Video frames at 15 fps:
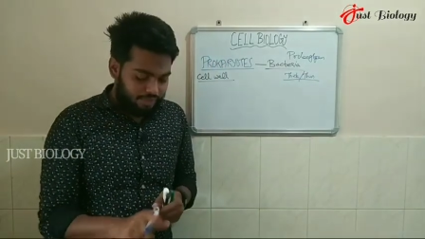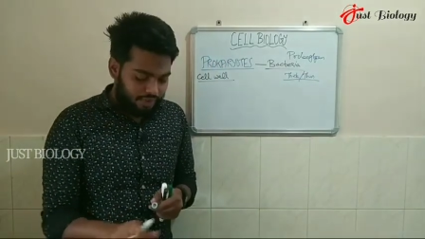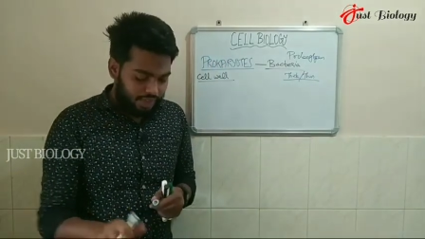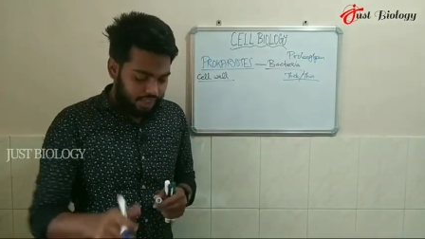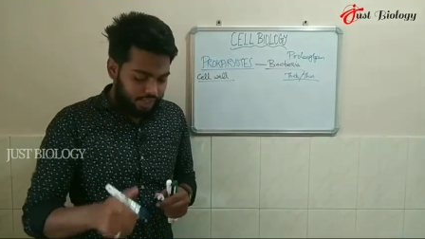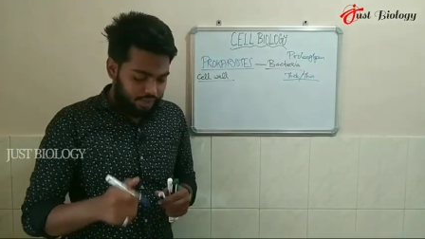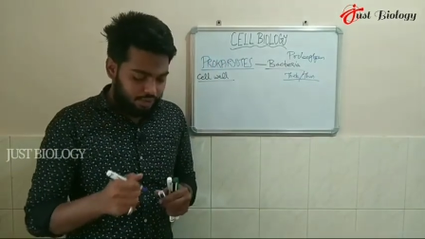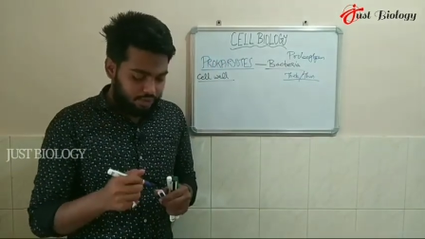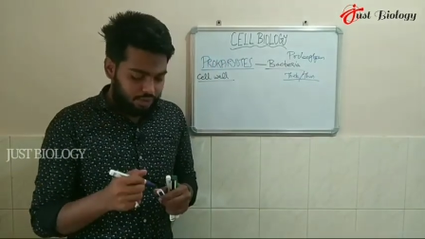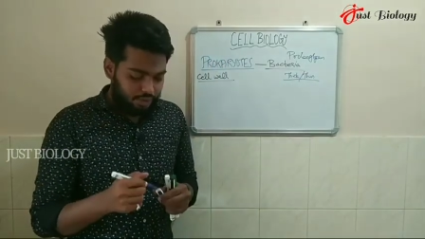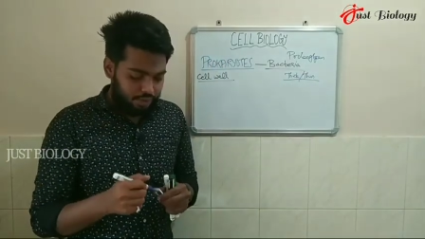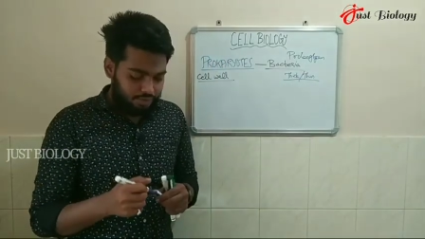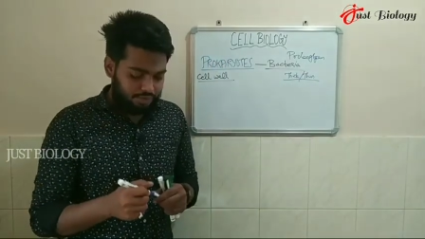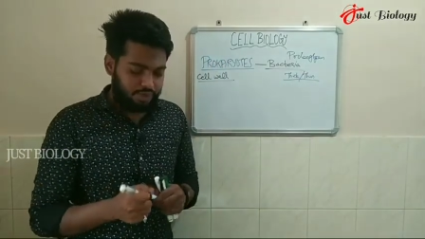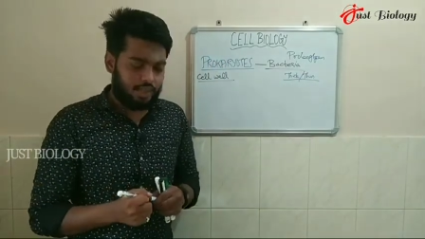we need to
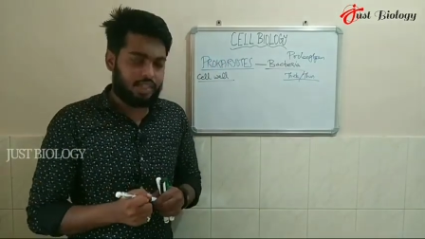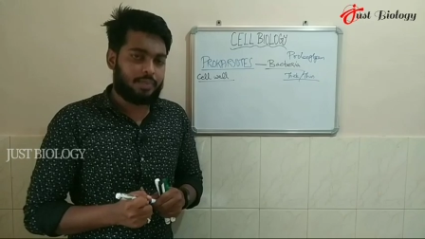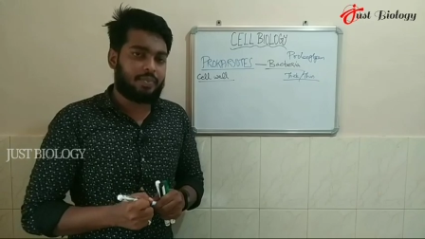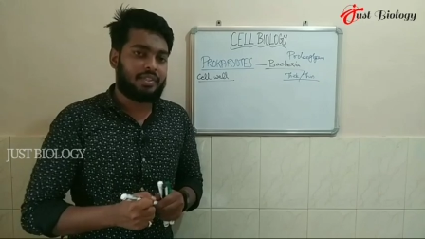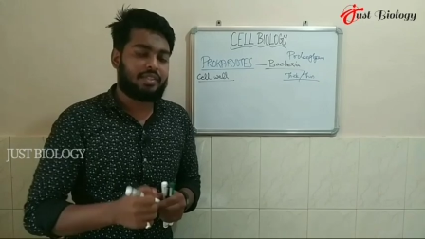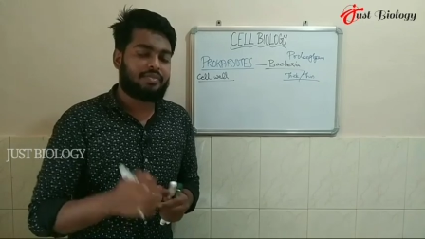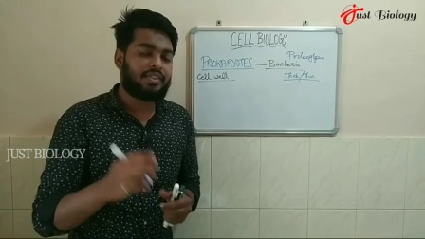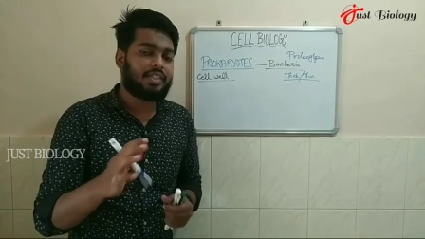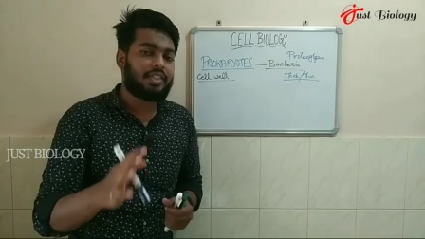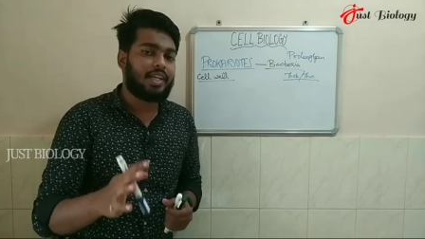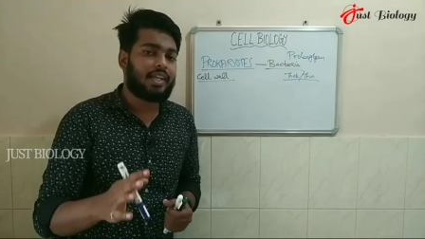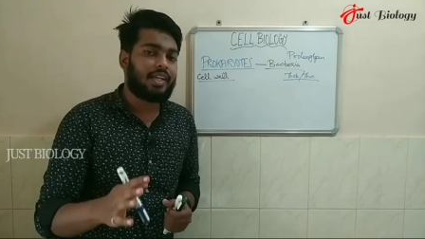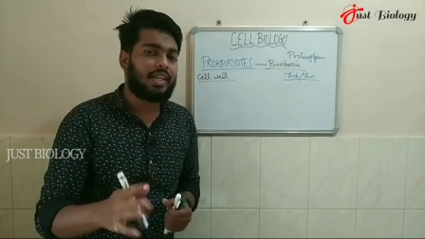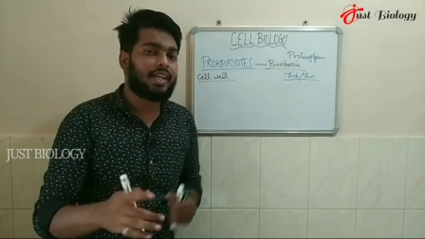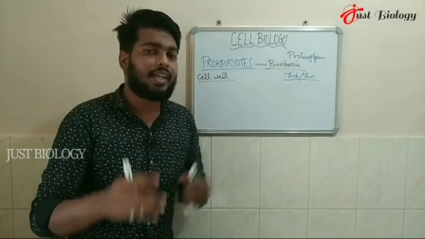go for a specific
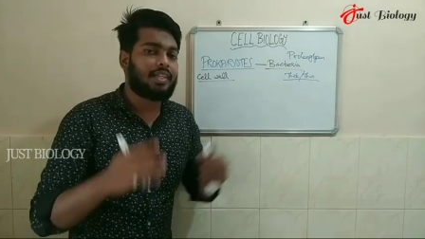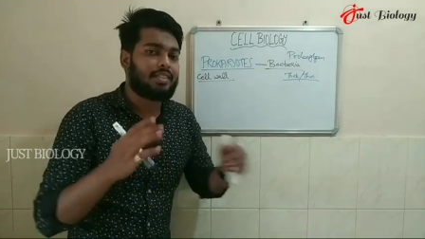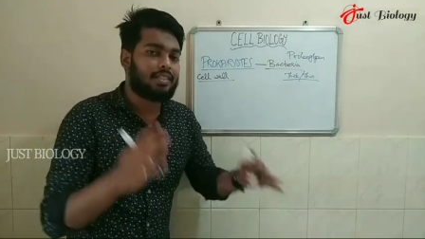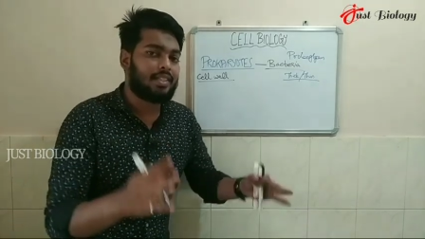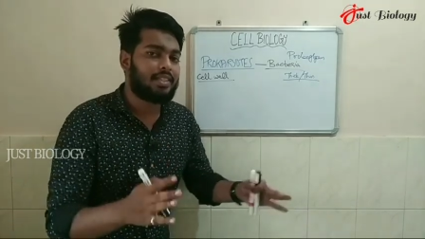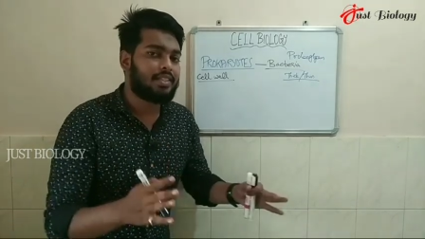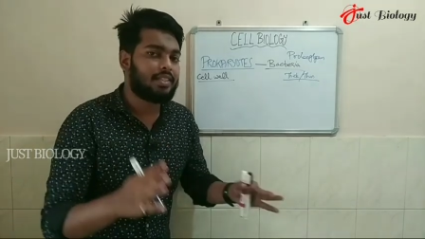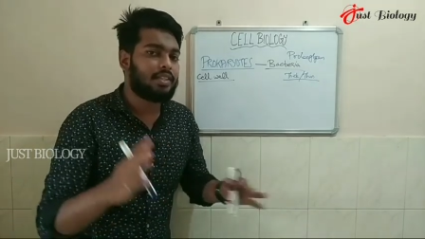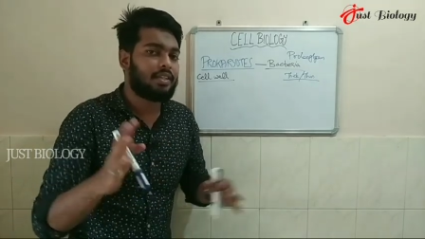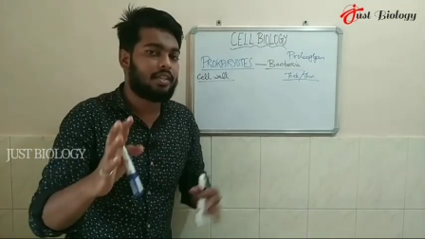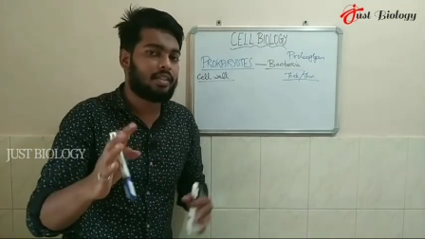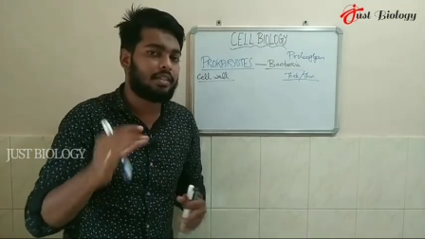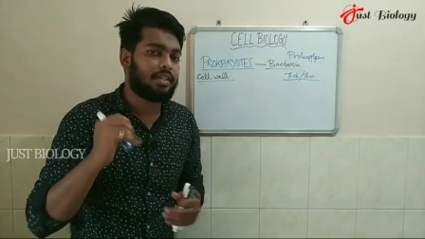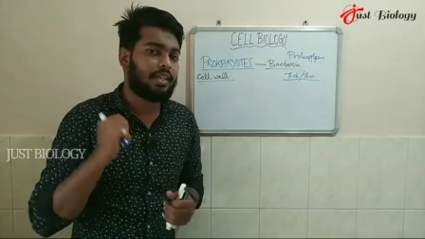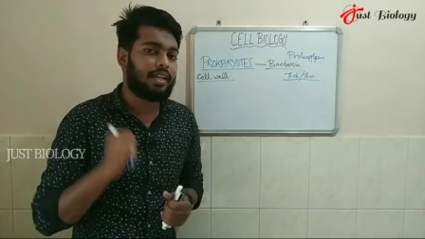technique. I said
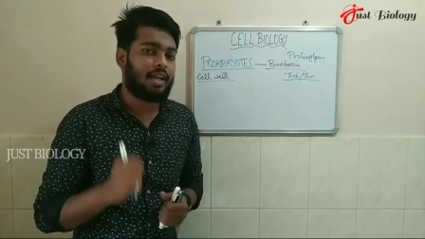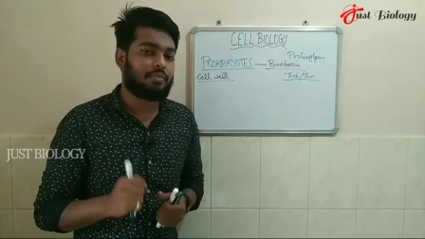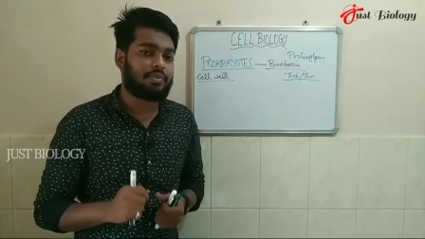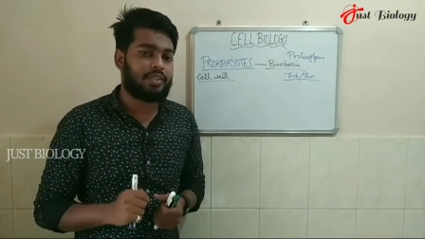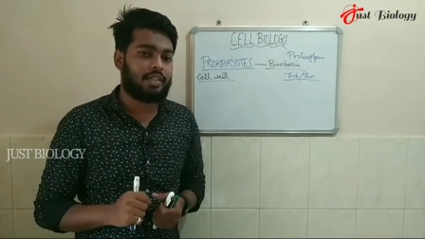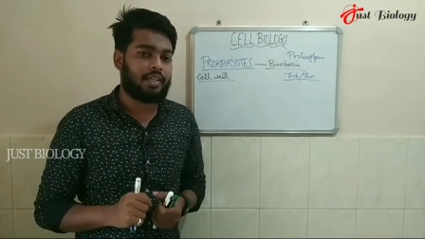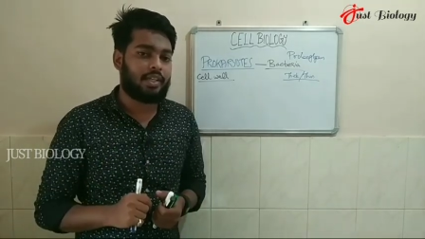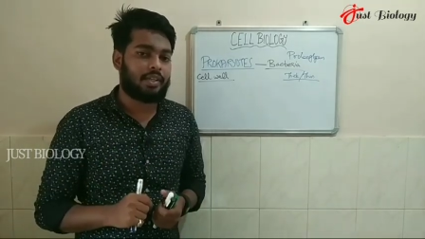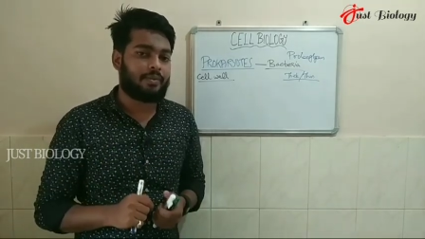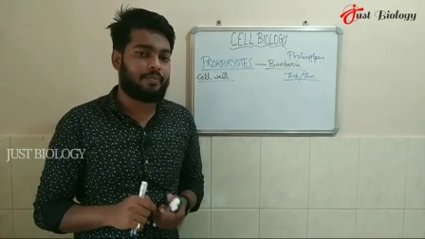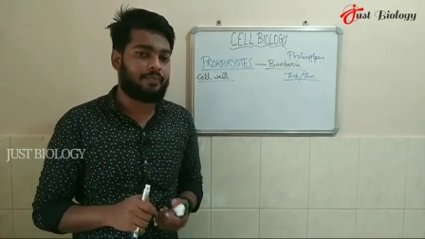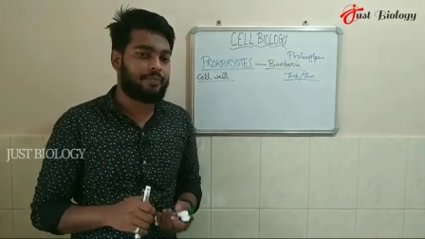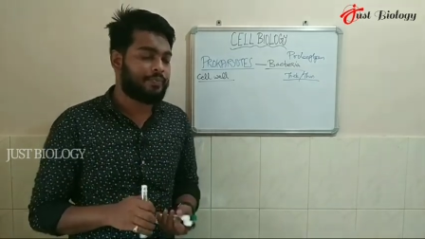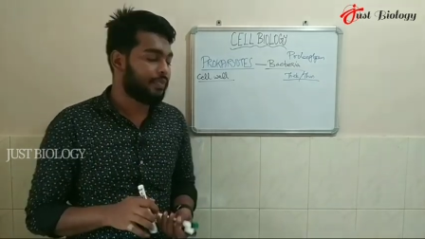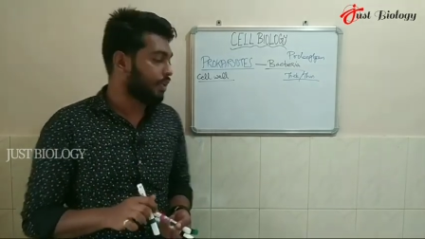gram staining.
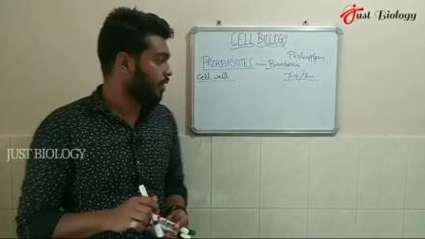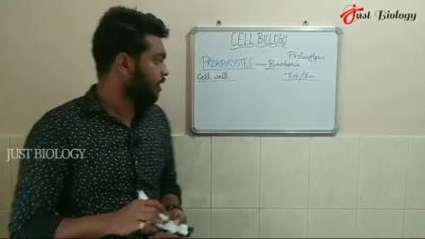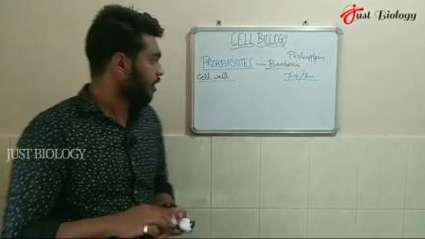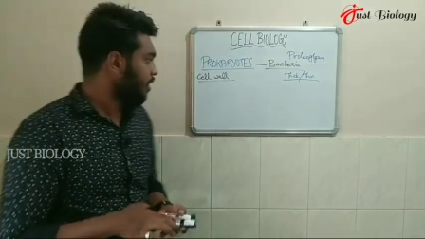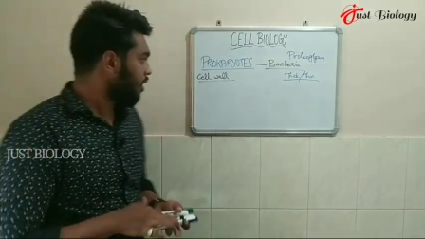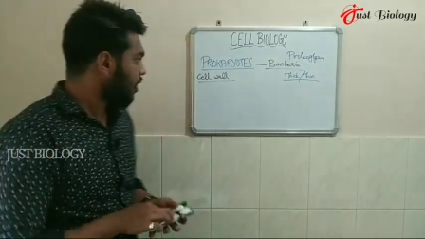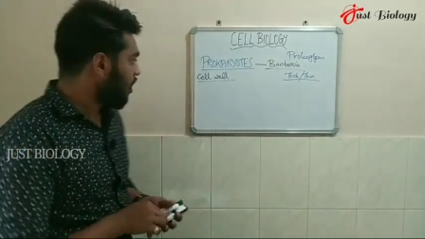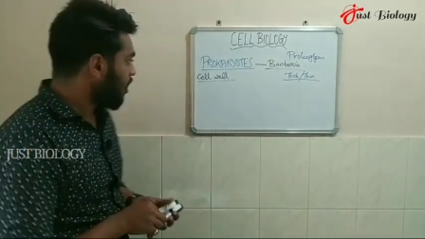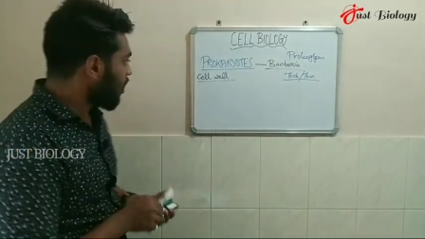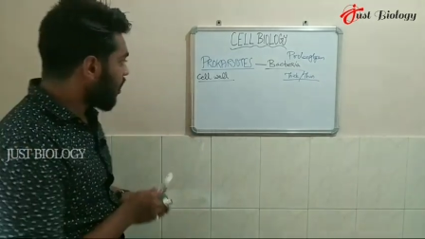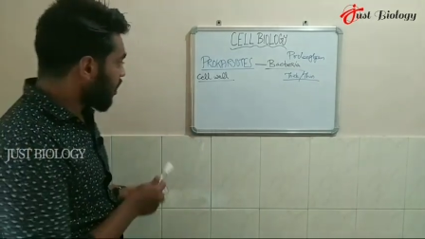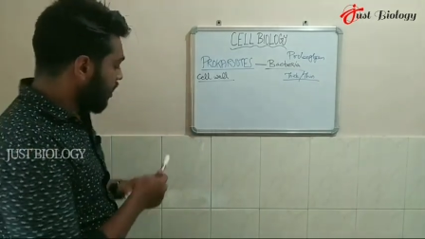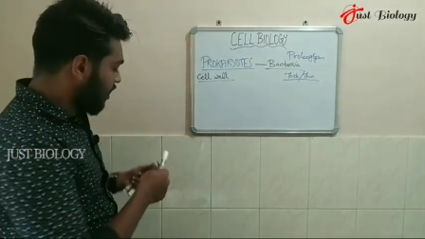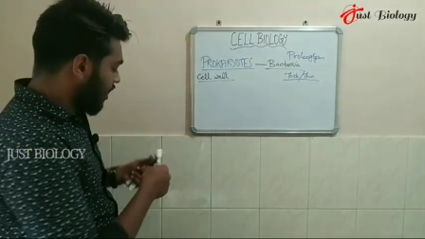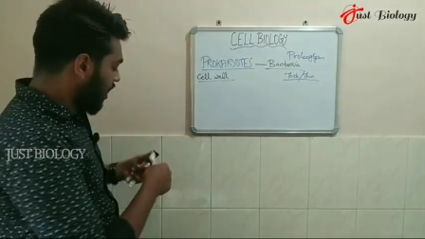
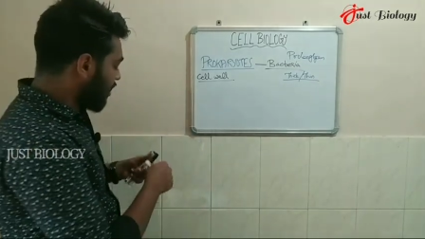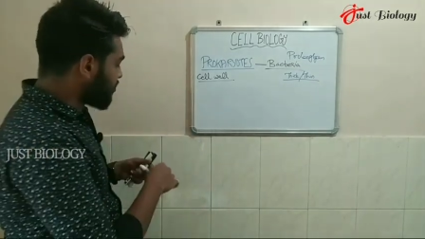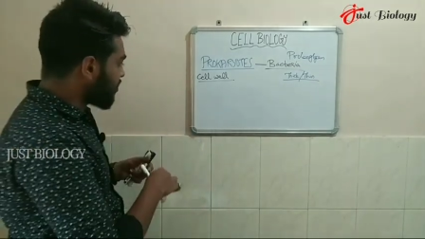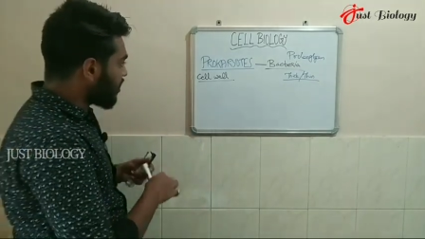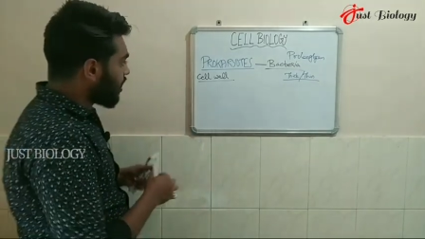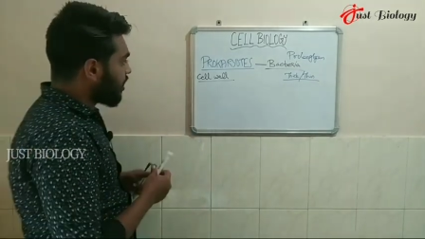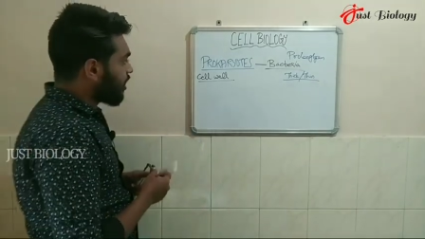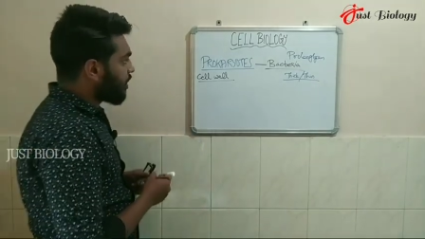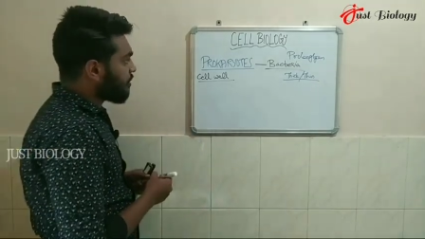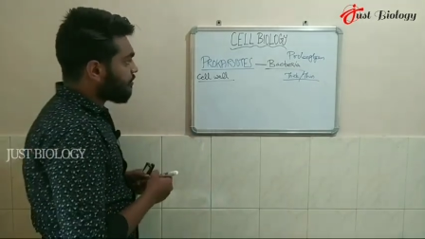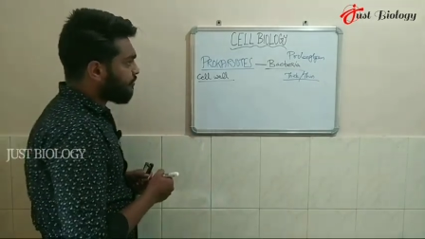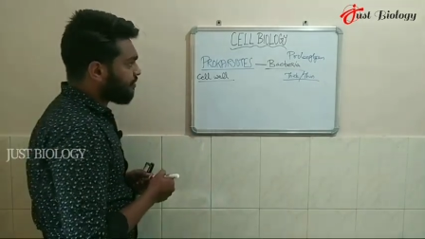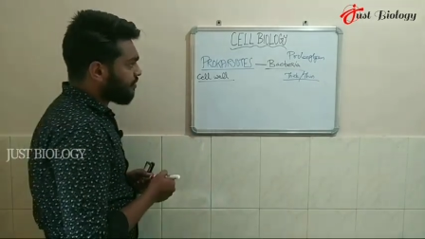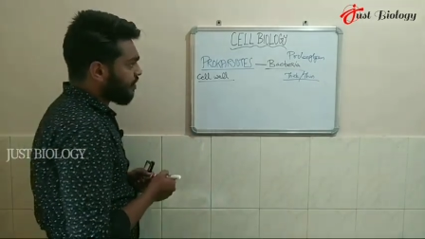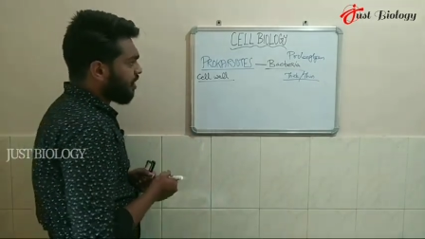Gram
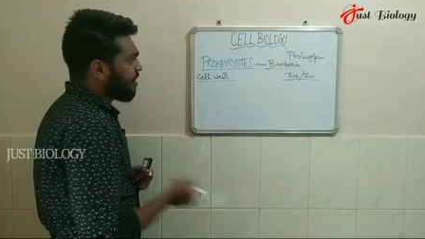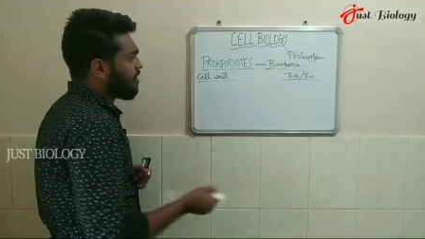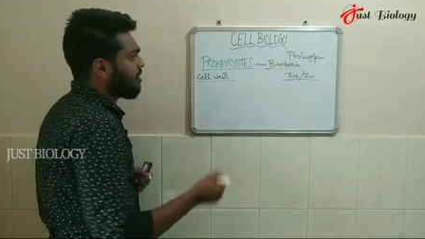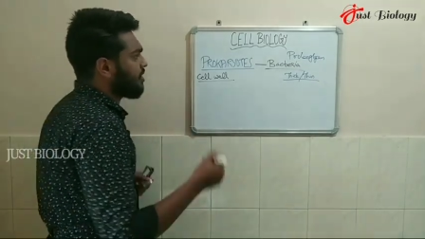staining is a